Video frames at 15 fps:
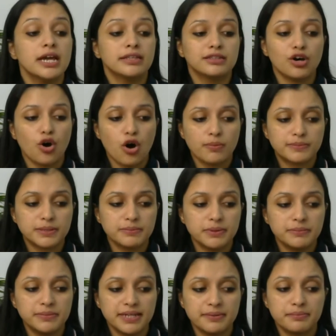The
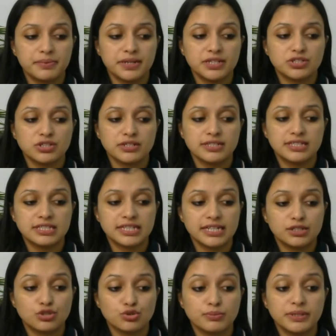optimum temperature is
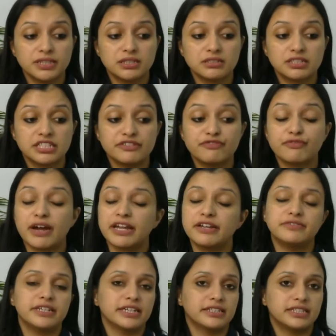said to be
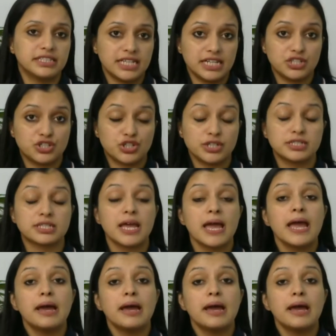35 degrees Celsius.